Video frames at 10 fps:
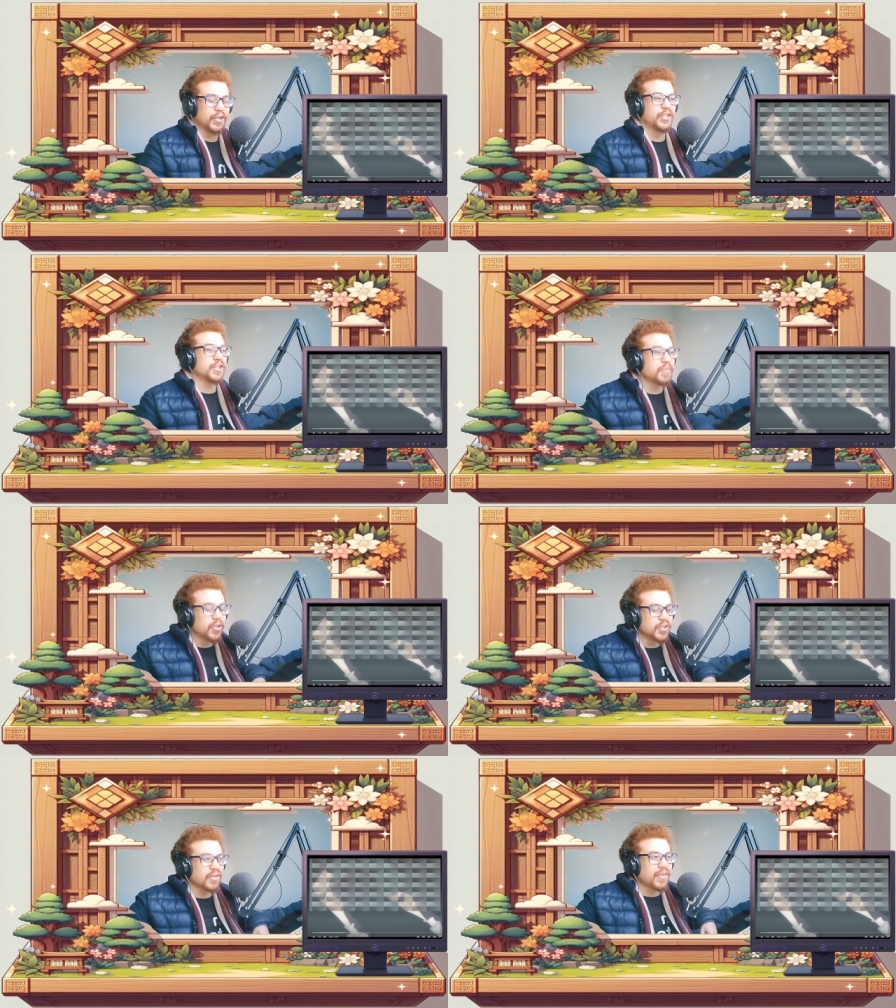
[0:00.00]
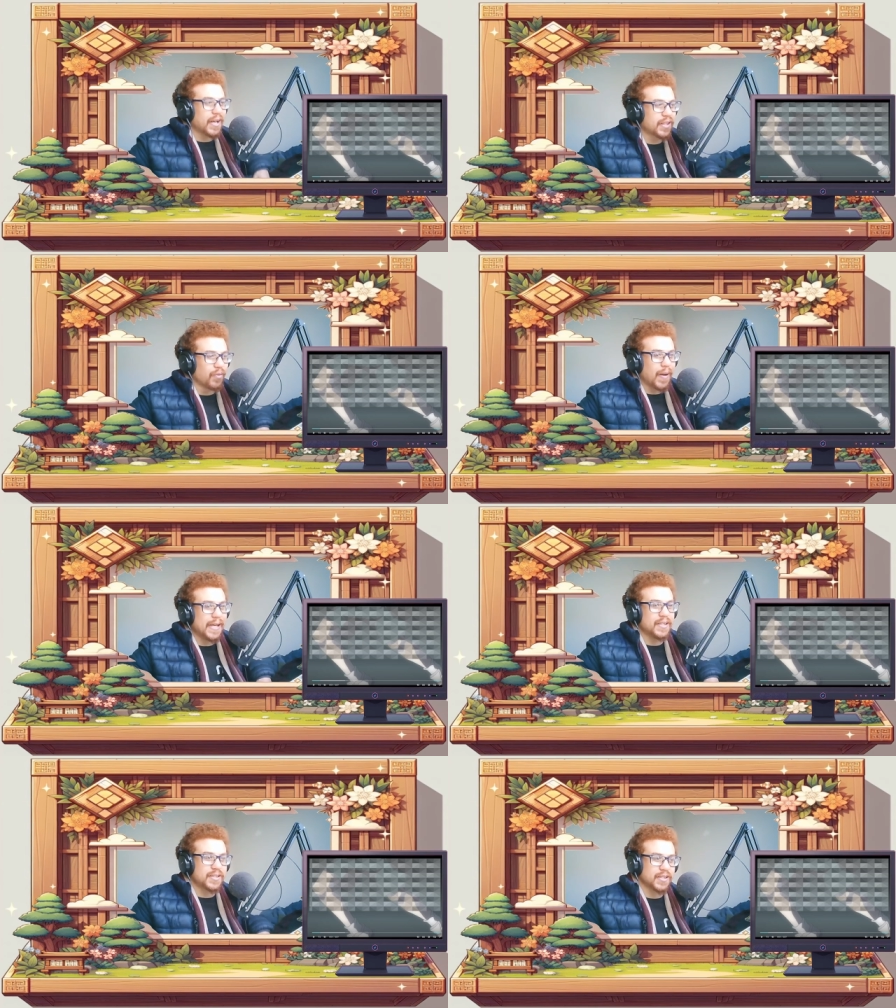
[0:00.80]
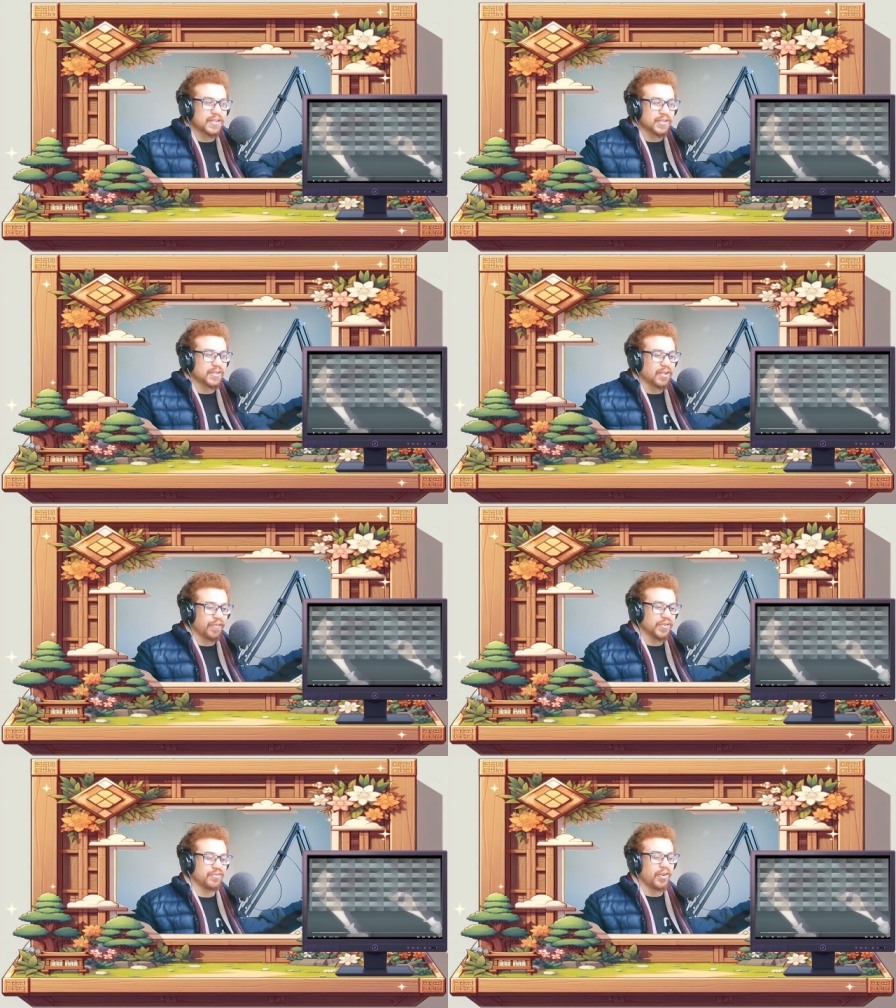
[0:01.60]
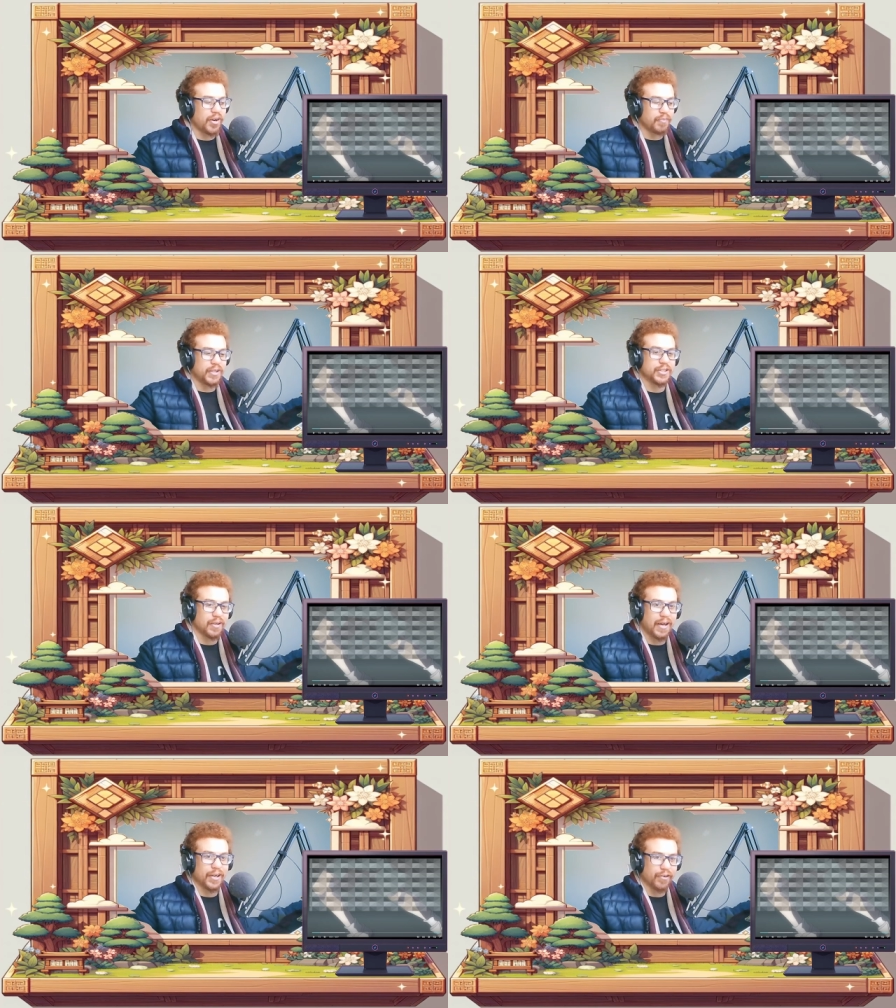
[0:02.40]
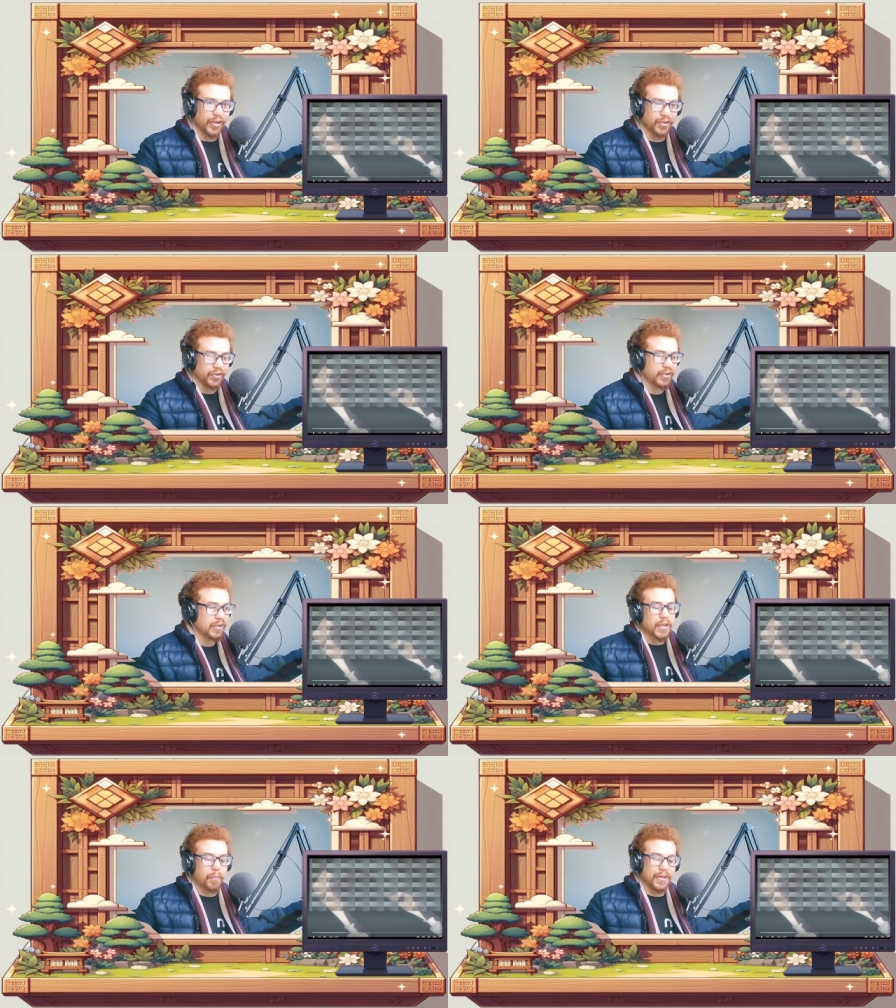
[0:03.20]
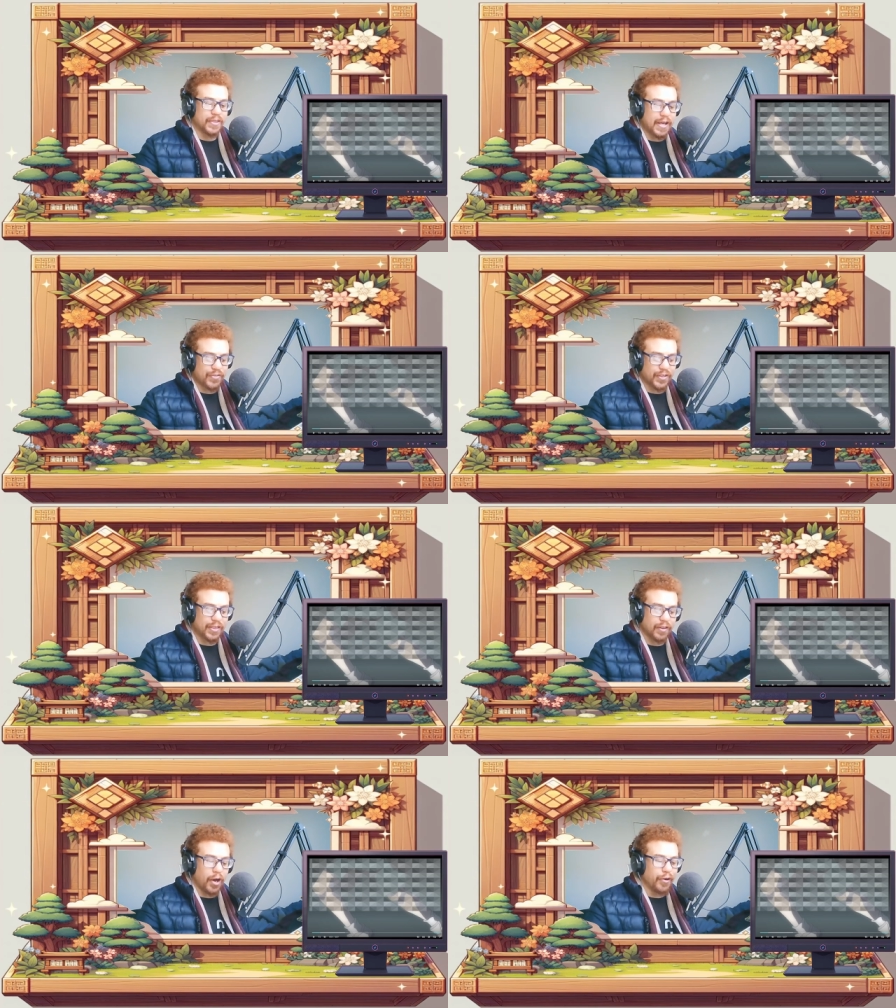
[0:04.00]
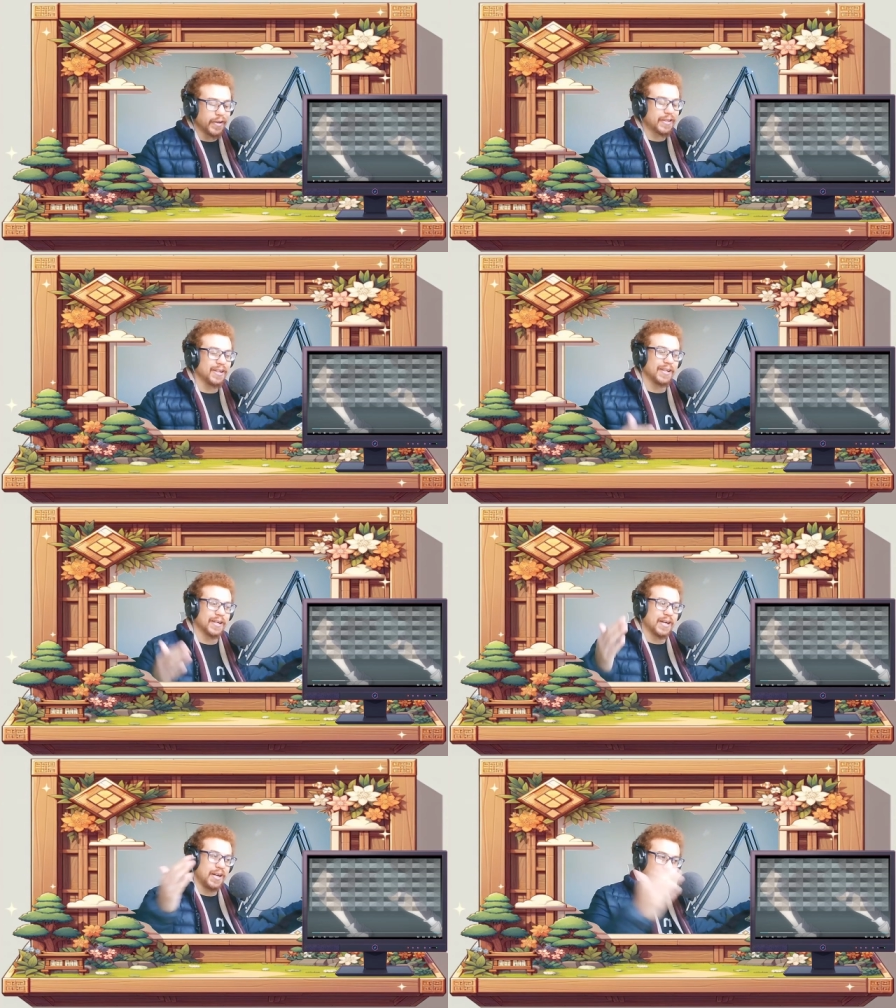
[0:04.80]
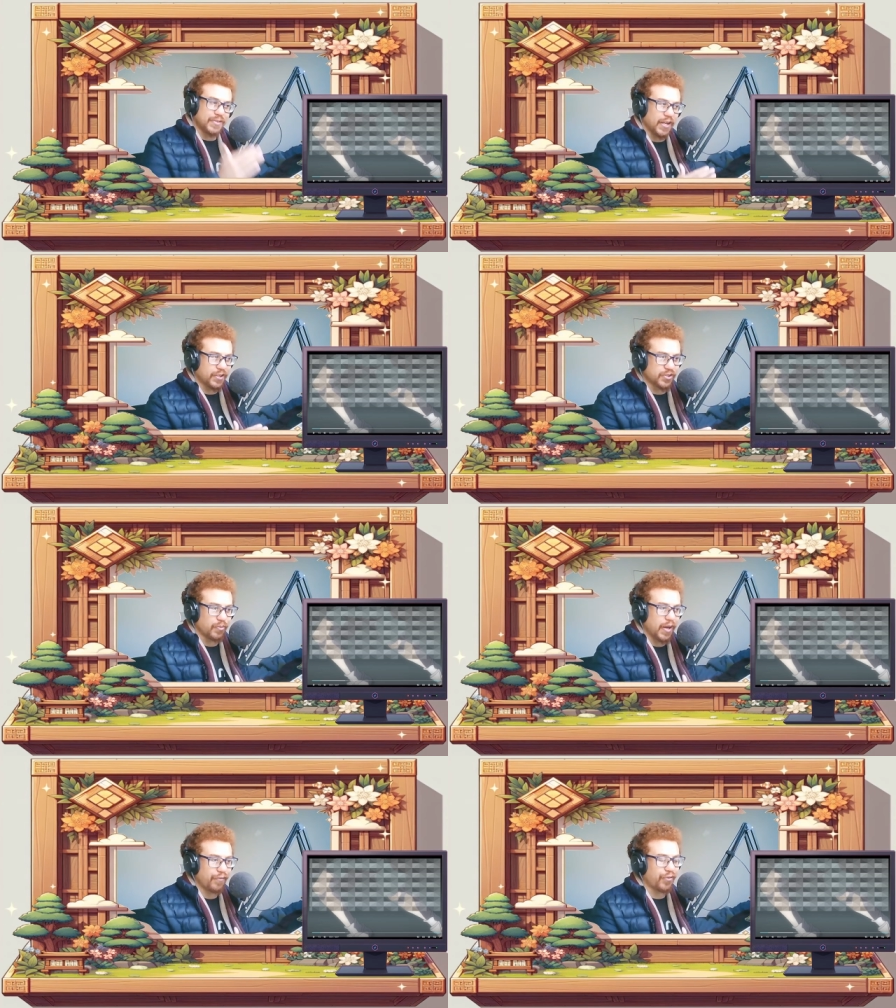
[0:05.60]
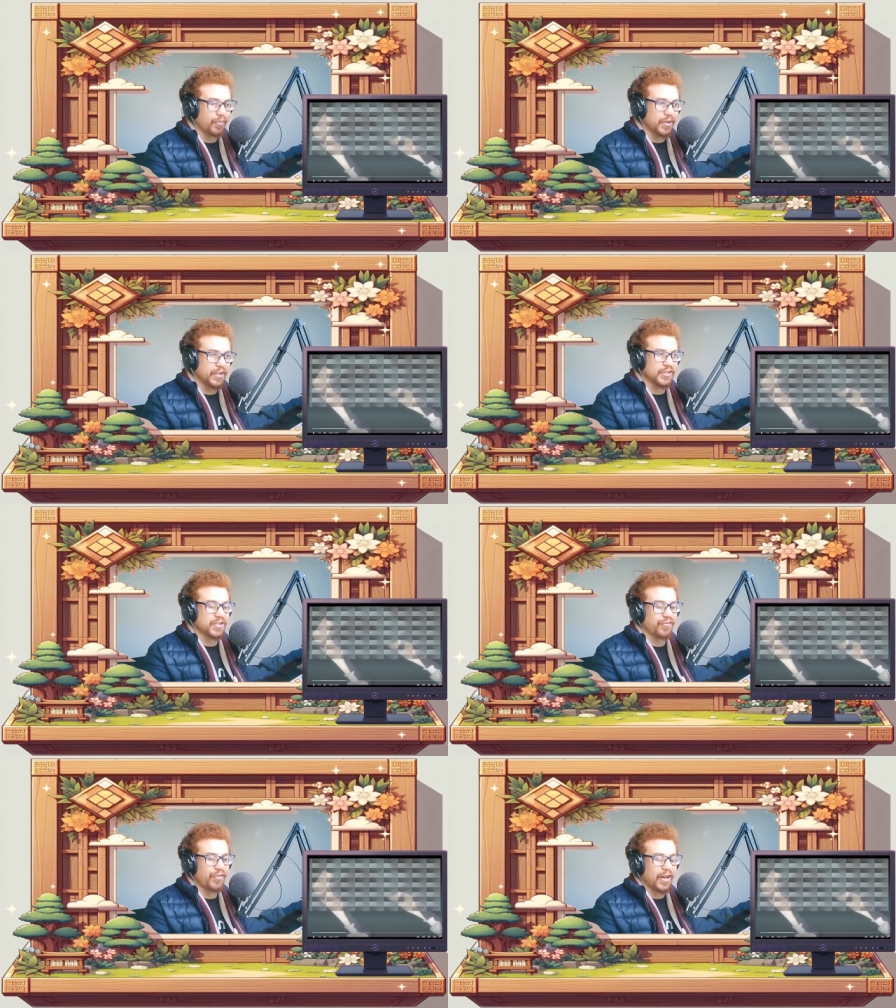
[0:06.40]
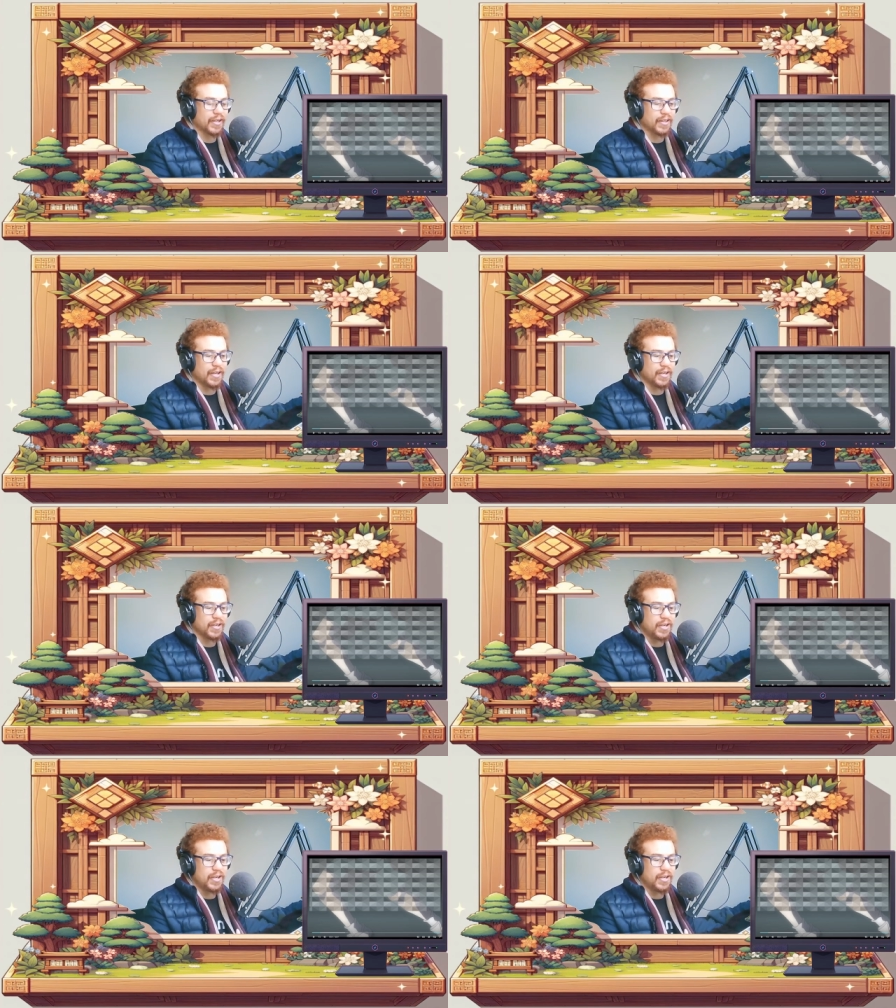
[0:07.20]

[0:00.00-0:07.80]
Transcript: Just because of, like, the way he sits and stuff is very much like Ryuk. But then the only thing that kind of takes away from it is the fact that